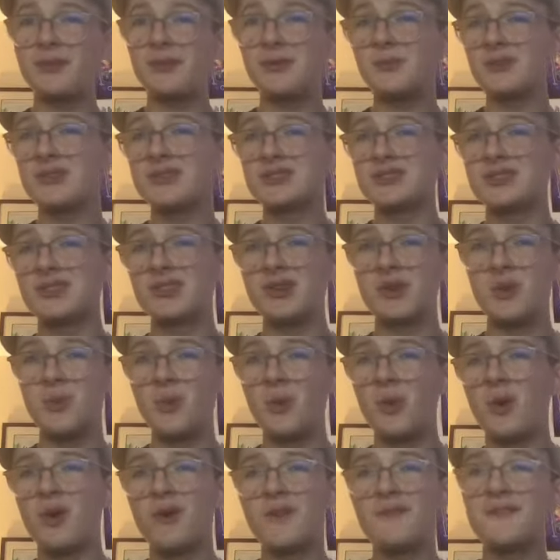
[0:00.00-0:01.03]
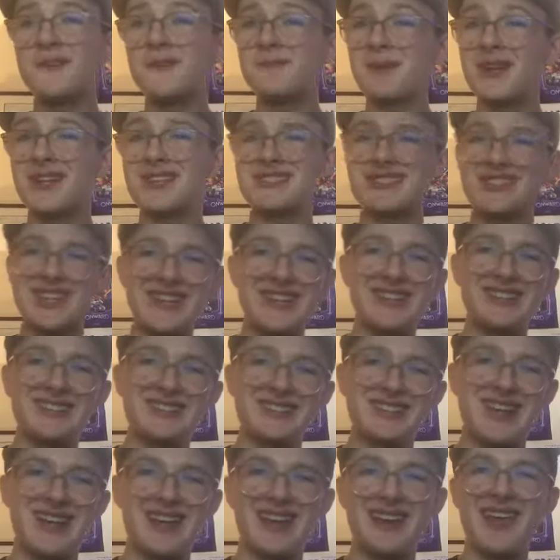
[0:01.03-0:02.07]
wins the award for best setting
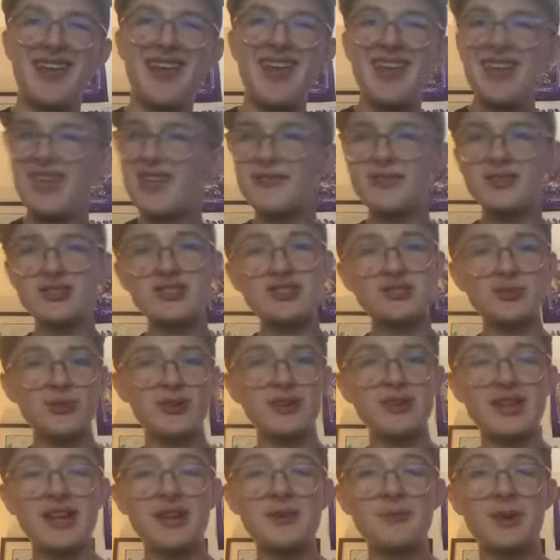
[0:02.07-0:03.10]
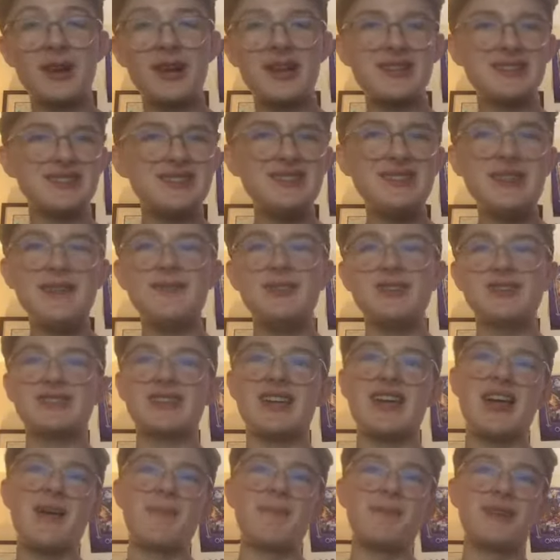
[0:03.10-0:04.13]
design. Even storyline-wise, this level is
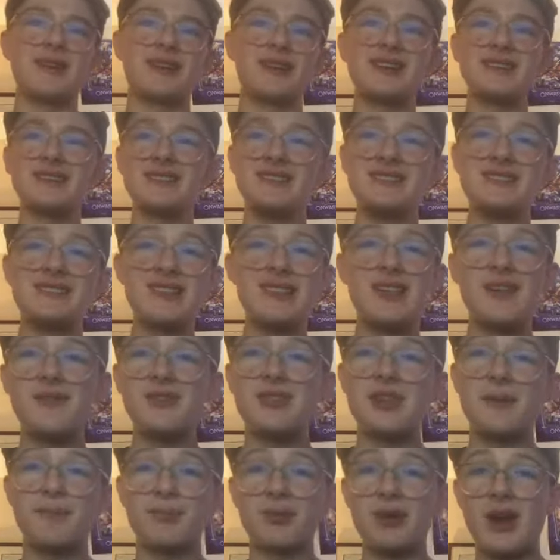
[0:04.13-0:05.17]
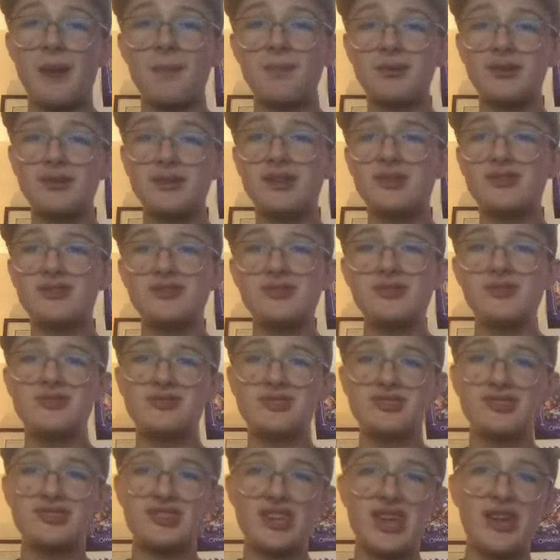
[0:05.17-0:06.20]
epic, as it's the level that properly
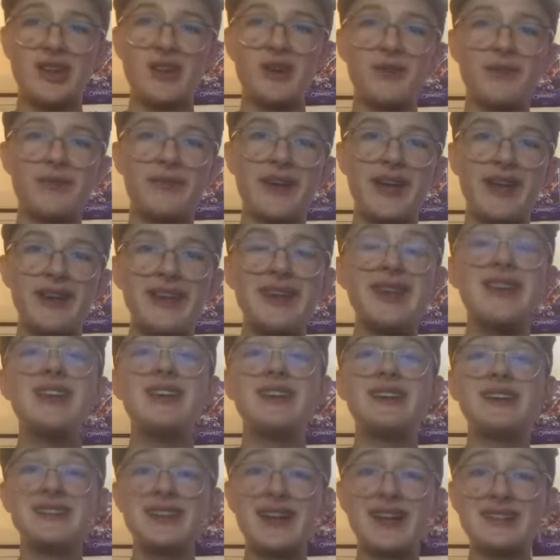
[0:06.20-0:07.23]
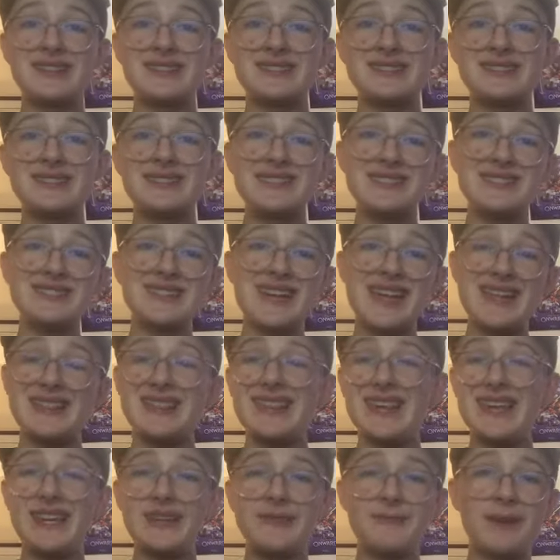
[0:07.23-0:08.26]
introduces Jango Fett. Yes, he's at
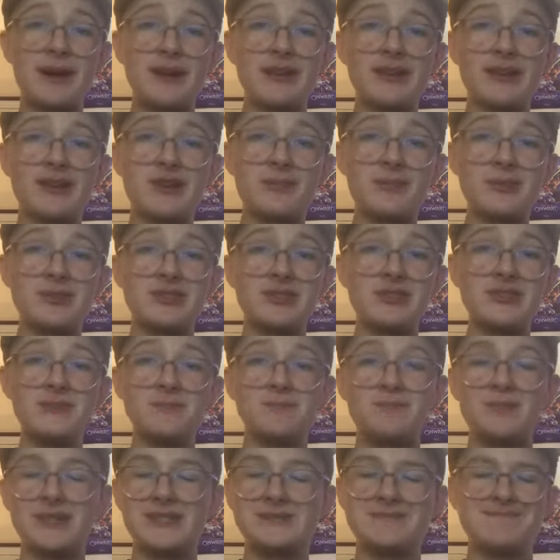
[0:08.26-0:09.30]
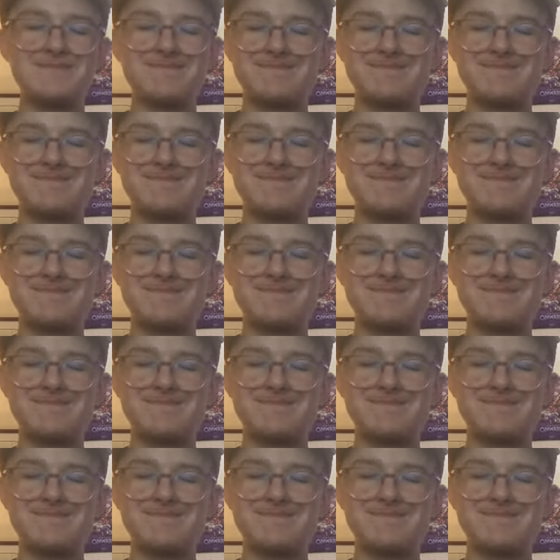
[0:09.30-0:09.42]
the end of Bounty Hunter Pursuit, but